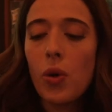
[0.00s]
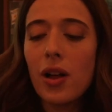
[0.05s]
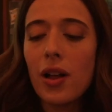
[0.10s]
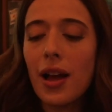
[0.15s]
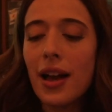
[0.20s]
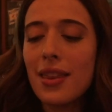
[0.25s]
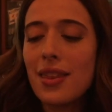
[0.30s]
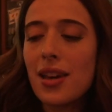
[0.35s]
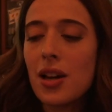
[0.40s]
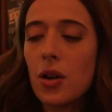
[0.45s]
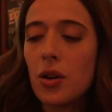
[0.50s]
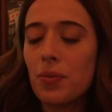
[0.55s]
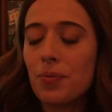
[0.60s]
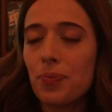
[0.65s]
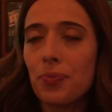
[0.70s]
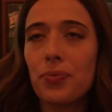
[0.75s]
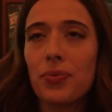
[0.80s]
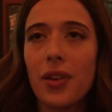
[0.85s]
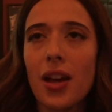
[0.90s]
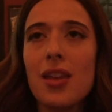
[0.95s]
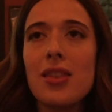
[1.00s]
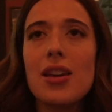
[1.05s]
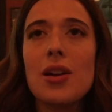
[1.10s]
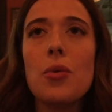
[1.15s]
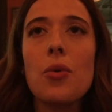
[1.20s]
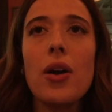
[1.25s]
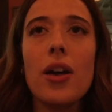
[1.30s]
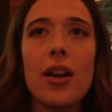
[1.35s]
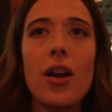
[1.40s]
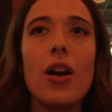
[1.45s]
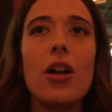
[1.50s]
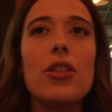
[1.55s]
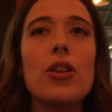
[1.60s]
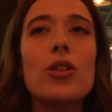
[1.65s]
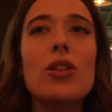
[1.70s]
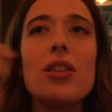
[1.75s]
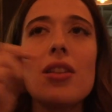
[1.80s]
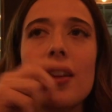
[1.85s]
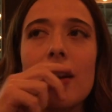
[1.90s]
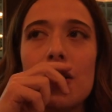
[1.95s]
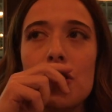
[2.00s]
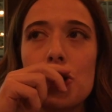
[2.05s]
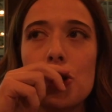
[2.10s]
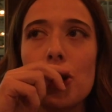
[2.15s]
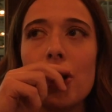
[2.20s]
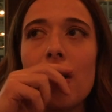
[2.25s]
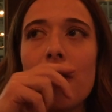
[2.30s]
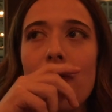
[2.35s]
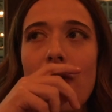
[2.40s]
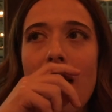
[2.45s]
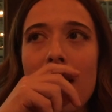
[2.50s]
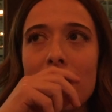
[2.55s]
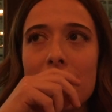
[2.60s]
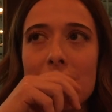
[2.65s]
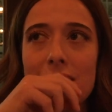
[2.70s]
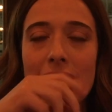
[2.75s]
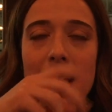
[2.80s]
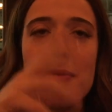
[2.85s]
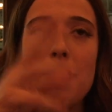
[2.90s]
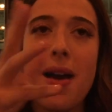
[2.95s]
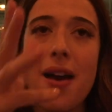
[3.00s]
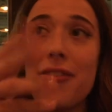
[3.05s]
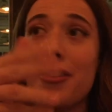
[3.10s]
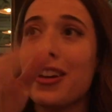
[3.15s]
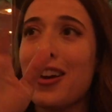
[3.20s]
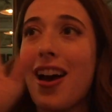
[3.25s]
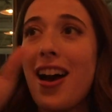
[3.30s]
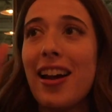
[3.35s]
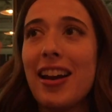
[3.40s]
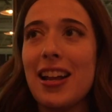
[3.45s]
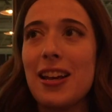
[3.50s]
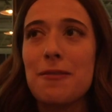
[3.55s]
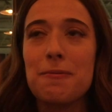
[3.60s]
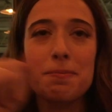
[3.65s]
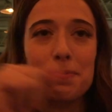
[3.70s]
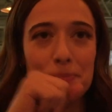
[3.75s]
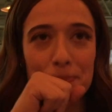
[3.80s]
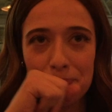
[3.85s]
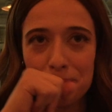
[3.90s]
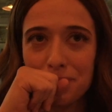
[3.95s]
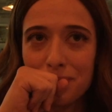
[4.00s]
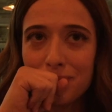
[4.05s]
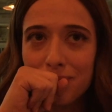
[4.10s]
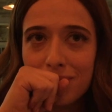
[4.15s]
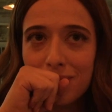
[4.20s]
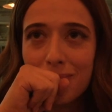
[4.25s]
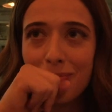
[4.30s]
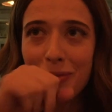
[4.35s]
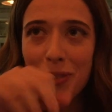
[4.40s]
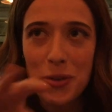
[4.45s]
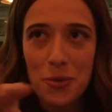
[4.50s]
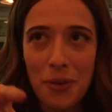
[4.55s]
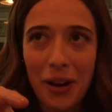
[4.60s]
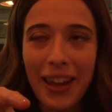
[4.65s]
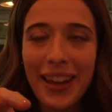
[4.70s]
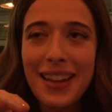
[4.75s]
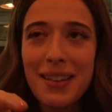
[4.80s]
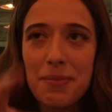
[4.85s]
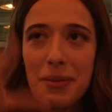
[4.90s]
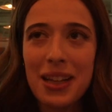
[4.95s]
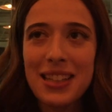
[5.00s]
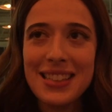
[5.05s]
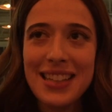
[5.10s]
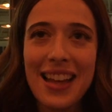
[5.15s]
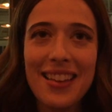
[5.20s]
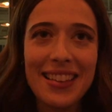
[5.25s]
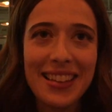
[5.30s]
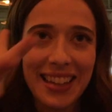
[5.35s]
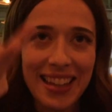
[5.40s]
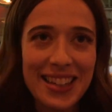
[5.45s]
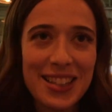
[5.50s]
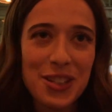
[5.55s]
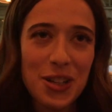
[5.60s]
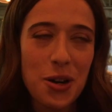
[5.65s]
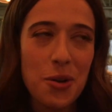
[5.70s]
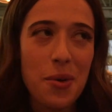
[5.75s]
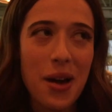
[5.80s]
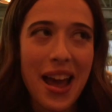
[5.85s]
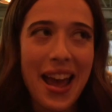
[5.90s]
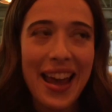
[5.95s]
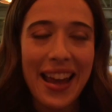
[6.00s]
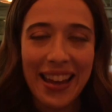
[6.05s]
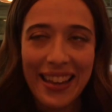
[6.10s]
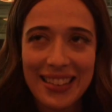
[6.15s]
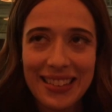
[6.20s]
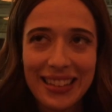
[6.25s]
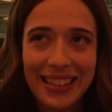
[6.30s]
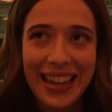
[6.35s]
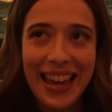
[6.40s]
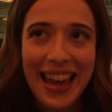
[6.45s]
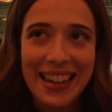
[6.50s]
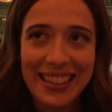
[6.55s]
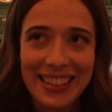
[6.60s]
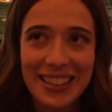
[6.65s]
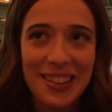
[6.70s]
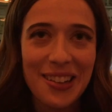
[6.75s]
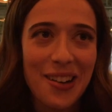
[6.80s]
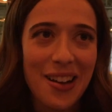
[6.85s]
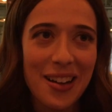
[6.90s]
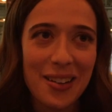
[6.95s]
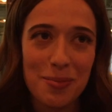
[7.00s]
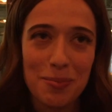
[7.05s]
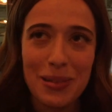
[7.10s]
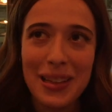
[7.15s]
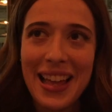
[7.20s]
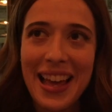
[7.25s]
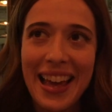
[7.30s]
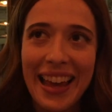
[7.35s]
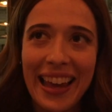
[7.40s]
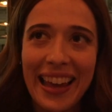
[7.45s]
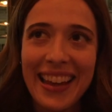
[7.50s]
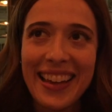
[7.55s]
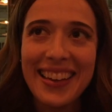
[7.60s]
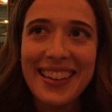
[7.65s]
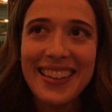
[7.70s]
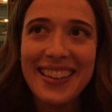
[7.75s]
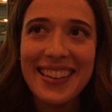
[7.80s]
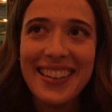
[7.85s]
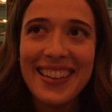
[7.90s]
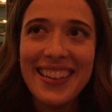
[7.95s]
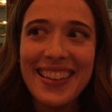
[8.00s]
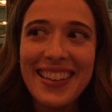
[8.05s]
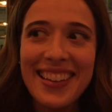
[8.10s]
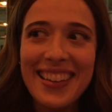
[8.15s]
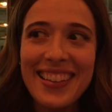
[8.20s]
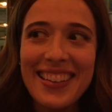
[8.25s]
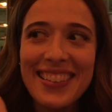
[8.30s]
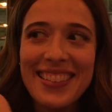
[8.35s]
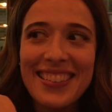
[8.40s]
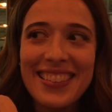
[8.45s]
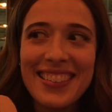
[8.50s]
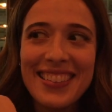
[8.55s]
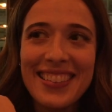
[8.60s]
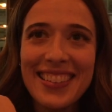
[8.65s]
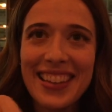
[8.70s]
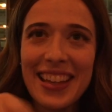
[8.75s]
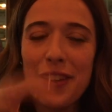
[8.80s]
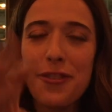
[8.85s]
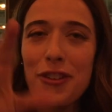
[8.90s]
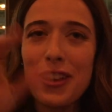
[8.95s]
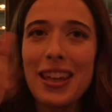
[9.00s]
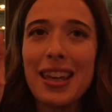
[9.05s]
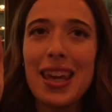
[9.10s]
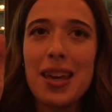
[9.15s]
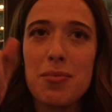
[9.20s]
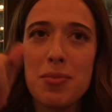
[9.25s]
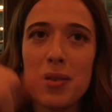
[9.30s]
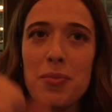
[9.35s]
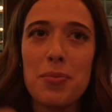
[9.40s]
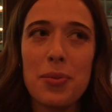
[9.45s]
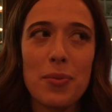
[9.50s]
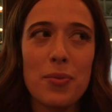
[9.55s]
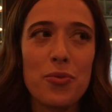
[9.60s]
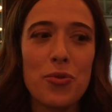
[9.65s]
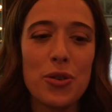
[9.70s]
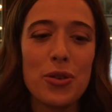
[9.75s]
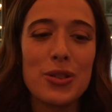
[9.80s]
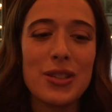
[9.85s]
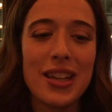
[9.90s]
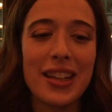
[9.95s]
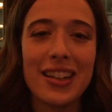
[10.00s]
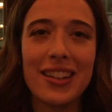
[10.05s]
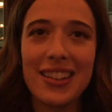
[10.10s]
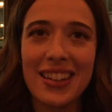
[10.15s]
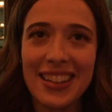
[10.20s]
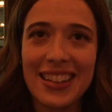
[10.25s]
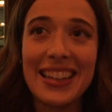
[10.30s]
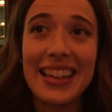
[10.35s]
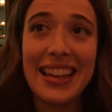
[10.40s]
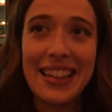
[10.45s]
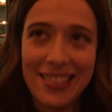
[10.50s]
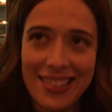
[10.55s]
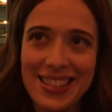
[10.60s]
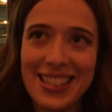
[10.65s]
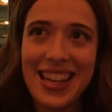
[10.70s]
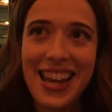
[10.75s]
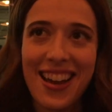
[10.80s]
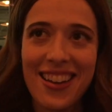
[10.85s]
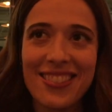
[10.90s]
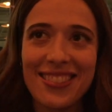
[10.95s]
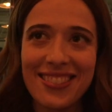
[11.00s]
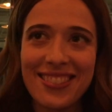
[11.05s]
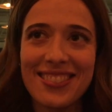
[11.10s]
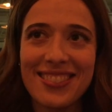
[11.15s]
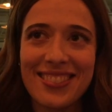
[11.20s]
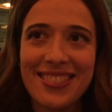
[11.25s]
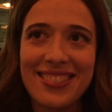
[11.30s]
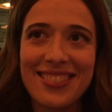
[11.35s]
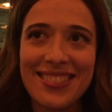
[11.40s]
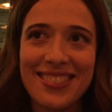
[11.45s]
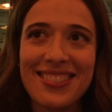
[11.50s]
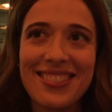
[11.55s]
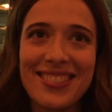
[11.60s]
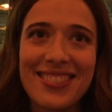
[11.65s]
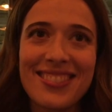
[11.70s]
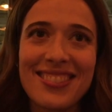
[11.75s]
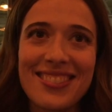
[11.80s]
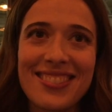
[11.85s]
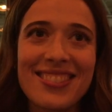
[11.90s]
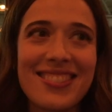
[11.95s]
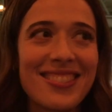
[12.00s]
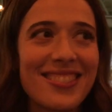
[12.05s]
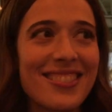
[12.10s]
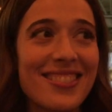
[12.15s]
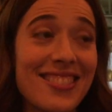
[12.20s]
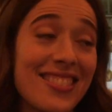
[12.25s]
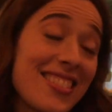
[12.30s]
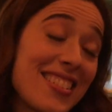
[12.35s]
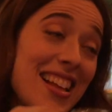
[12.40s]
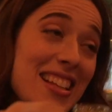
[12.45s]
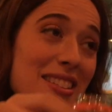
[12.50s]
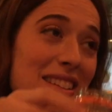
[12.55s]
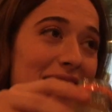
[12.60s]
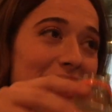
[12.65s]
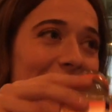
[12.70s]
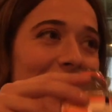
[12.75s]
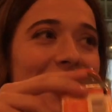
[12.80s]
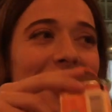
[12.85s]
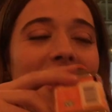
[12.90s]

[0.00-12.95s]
Well, I think what the only thing it should affect is him having a honey, right? Because now the kids are away, the cat can go out and play. Like, I feel like him and Ruzik are going to, like, hit the town. That's a thing.